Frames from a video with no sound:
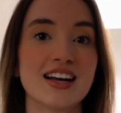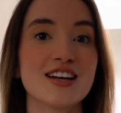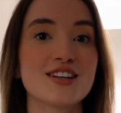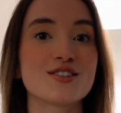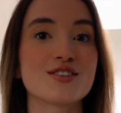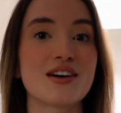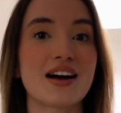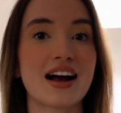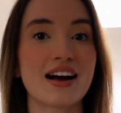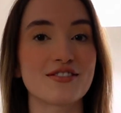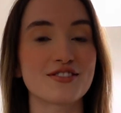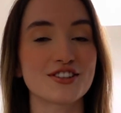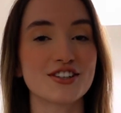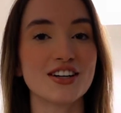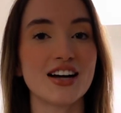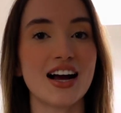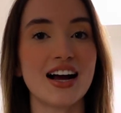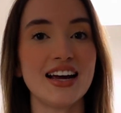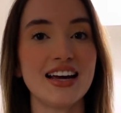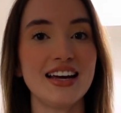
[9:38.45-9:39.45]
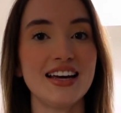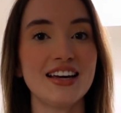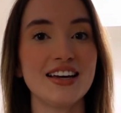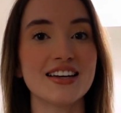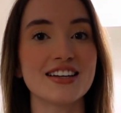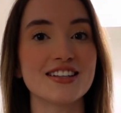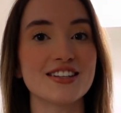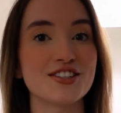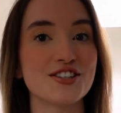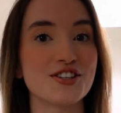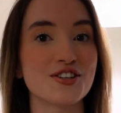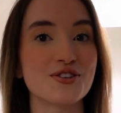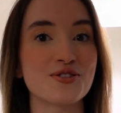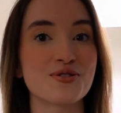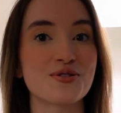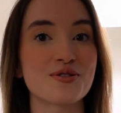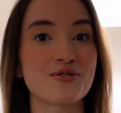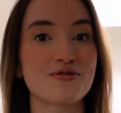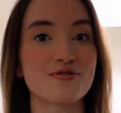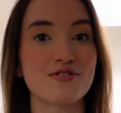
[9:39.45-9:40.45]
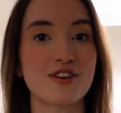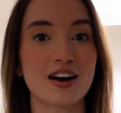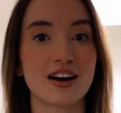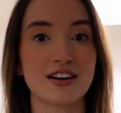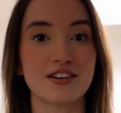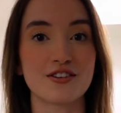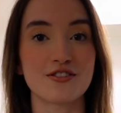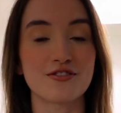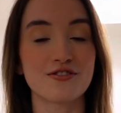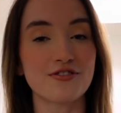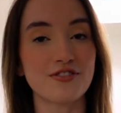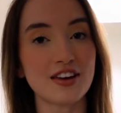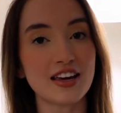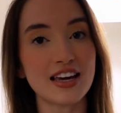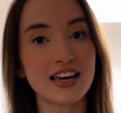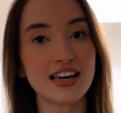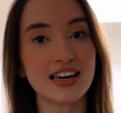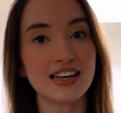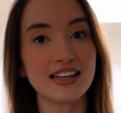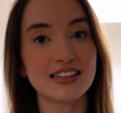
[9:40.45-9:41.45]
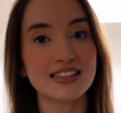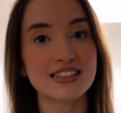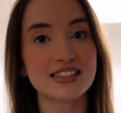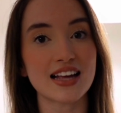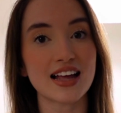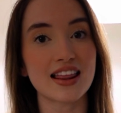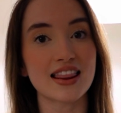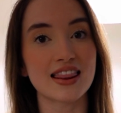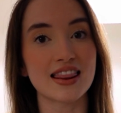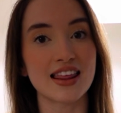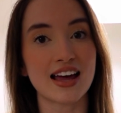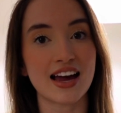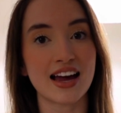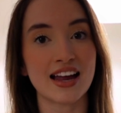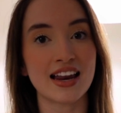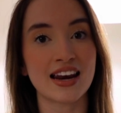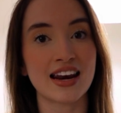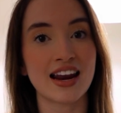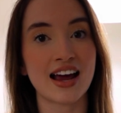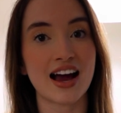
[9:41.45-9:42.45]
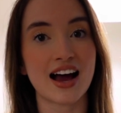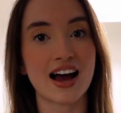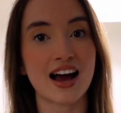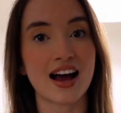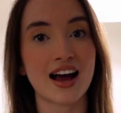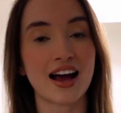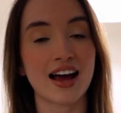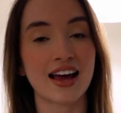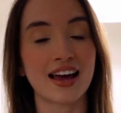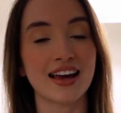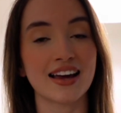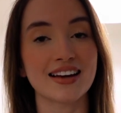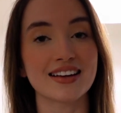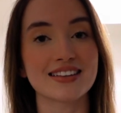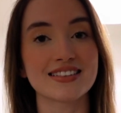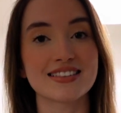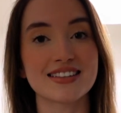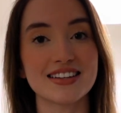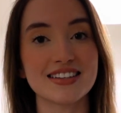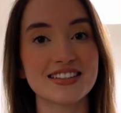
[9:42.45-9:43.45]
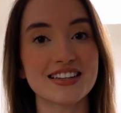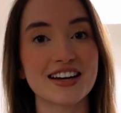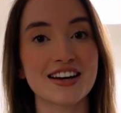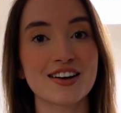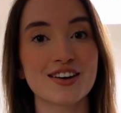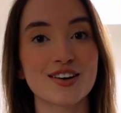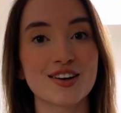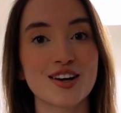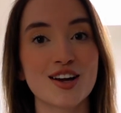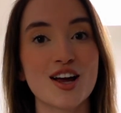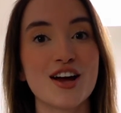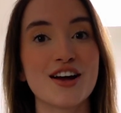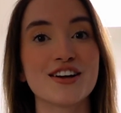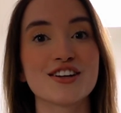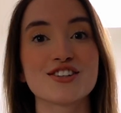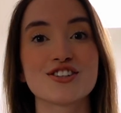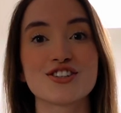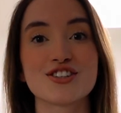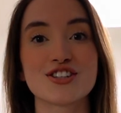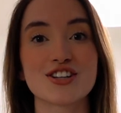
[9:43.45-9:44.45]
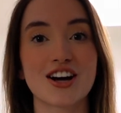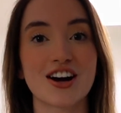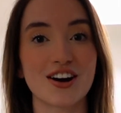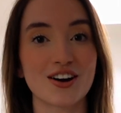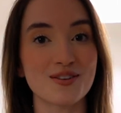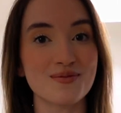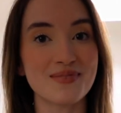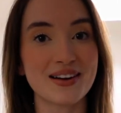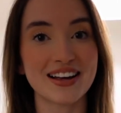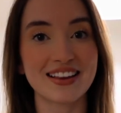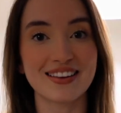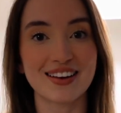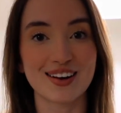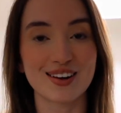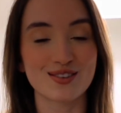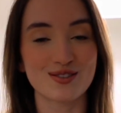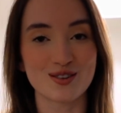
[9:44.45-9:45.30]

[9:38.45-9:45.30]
So after I do final feeds, then I sit down, chart my life